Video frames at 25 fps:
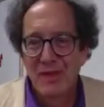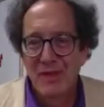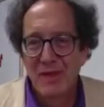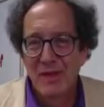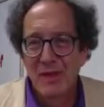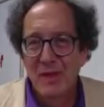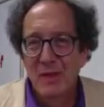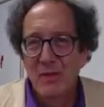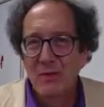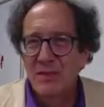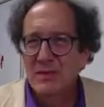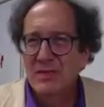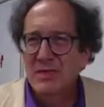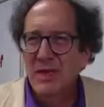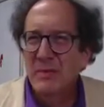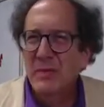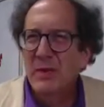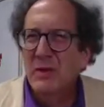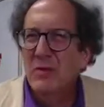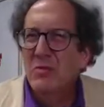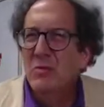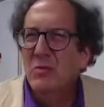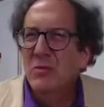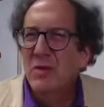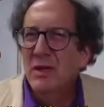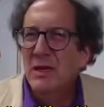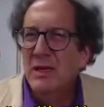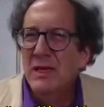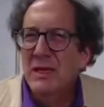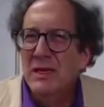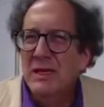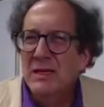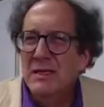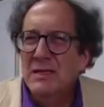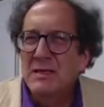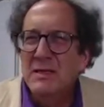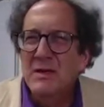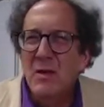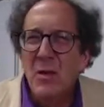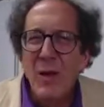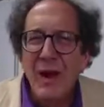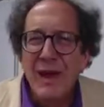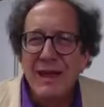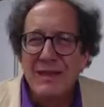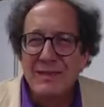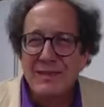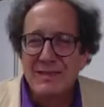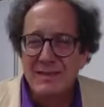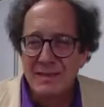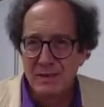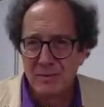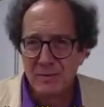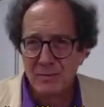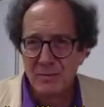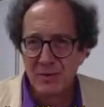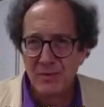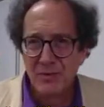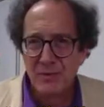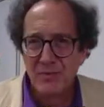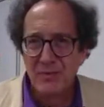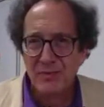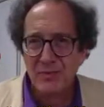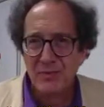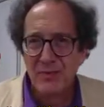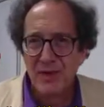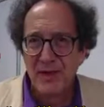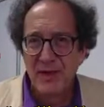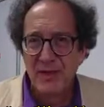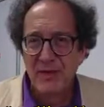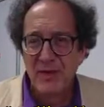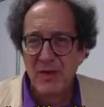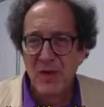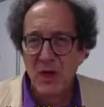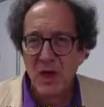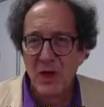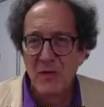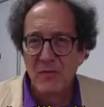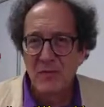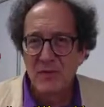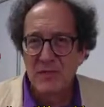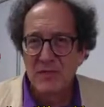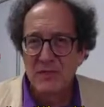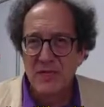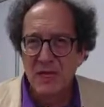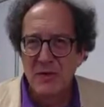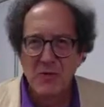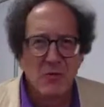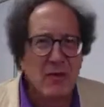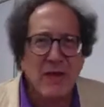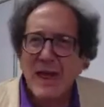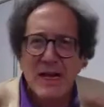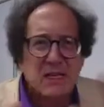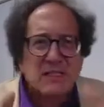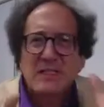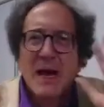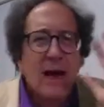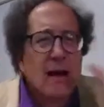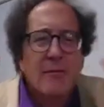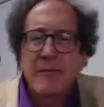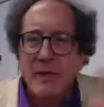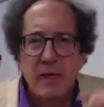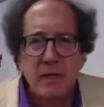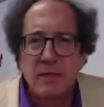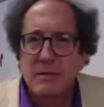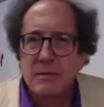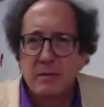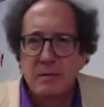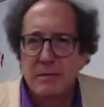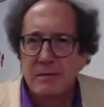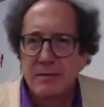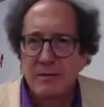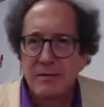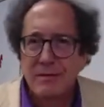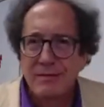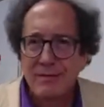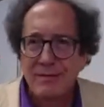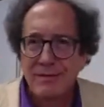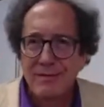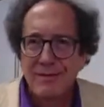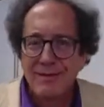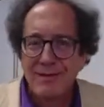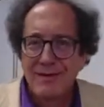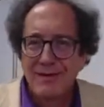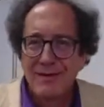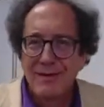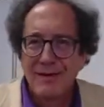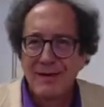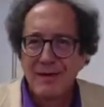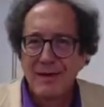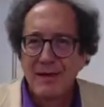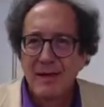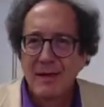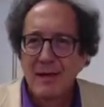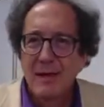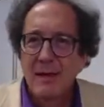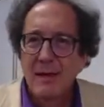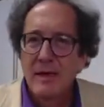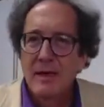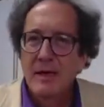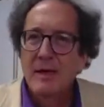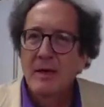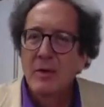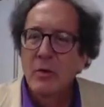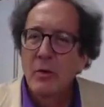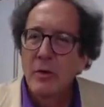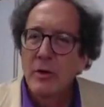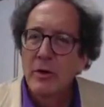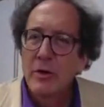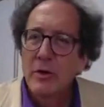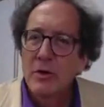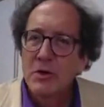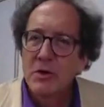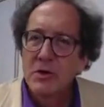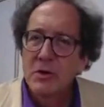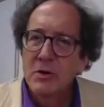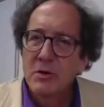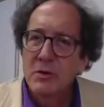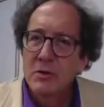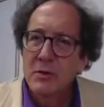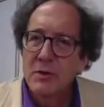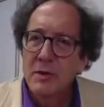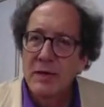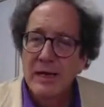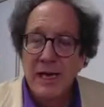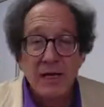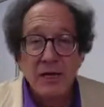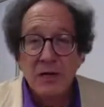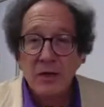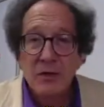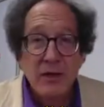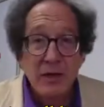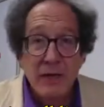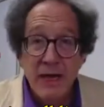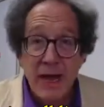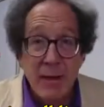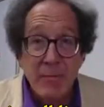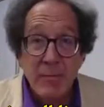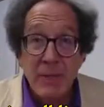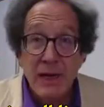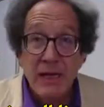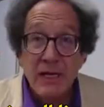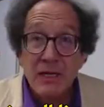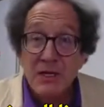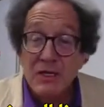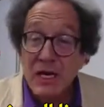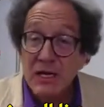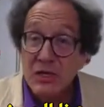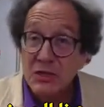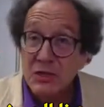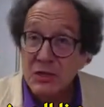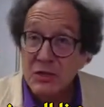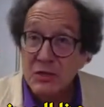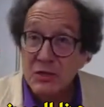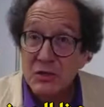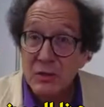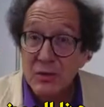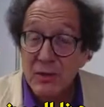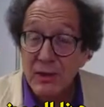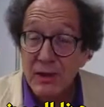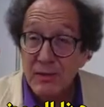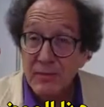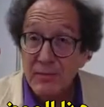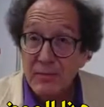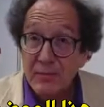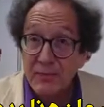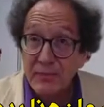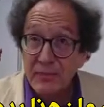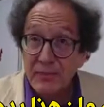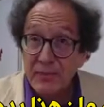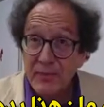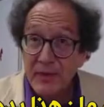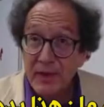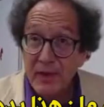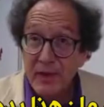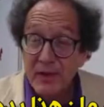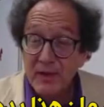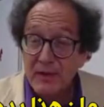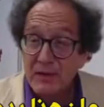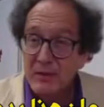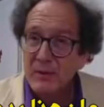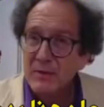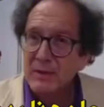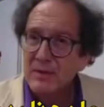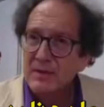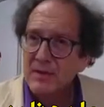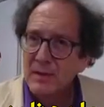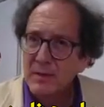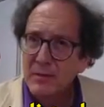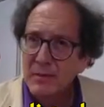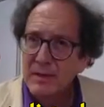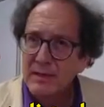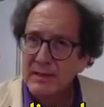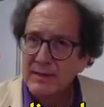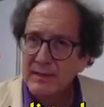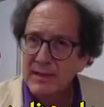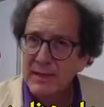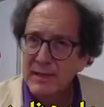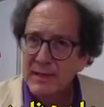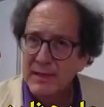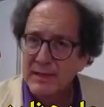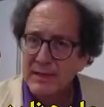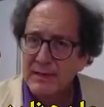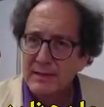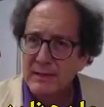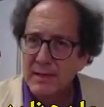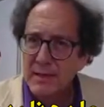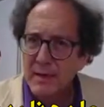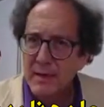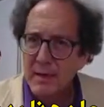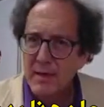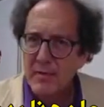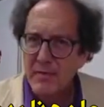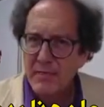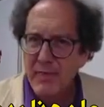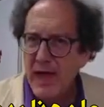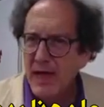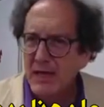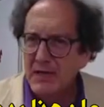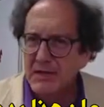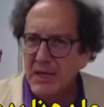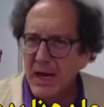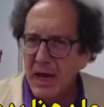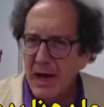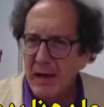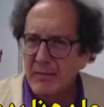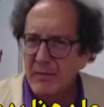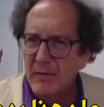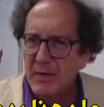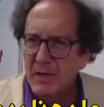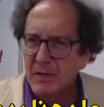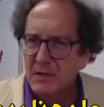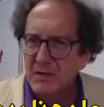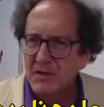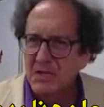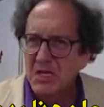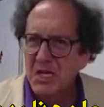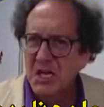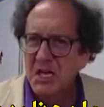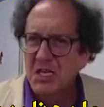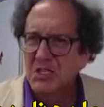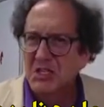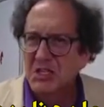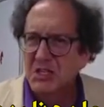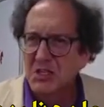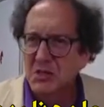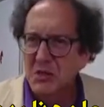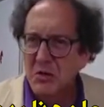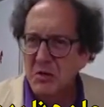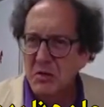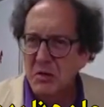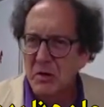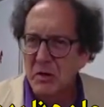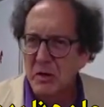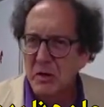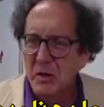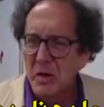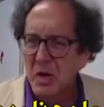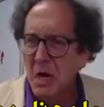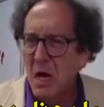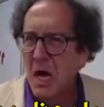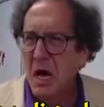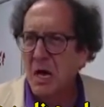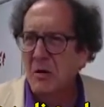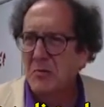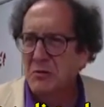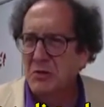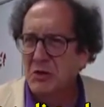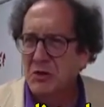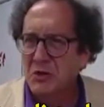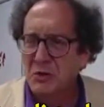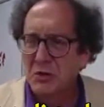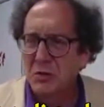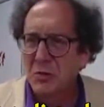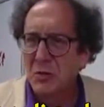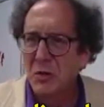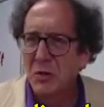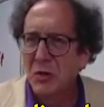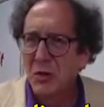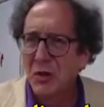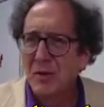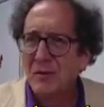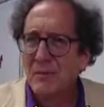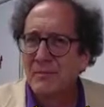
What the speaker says: When something really is questionable, they often say, well, that's obvious, in order to get you to not pay attention to it. So when someone says, that's obvious, it's certain, I'm sure,